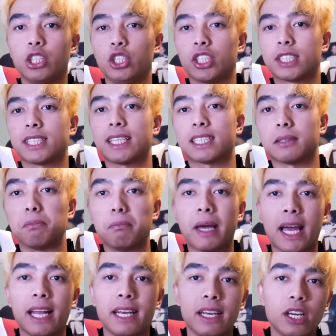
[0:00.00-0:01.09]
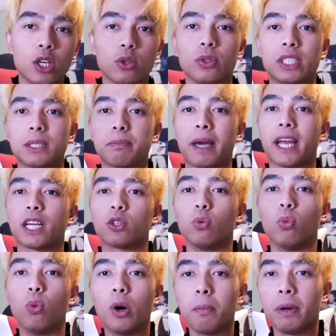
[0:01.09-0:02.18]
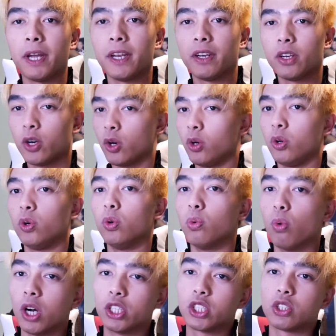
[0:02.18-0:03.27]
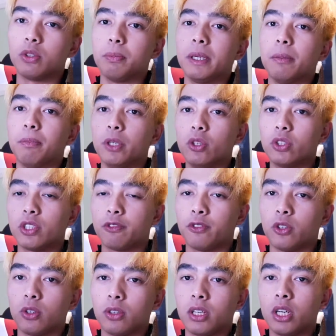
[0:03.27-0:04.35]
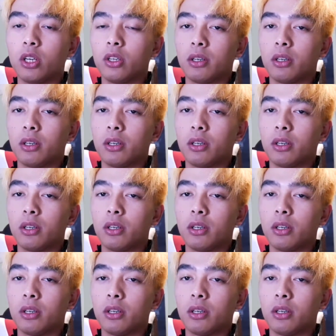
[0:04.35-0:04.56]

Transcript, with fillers: just as men respect women who wants to be beautiful.